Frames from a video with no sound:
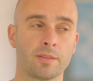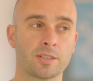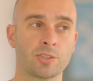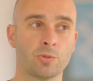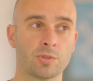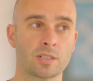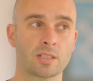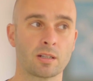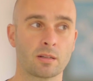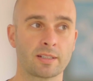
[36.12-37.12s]
the
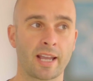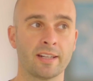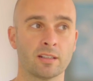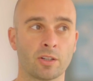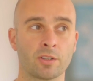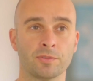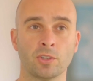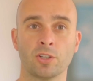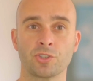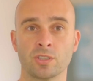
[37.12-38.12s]
students gain a lot of
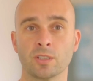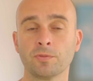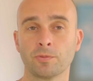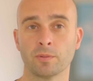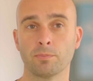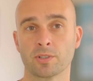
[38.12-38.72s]
knowledge in different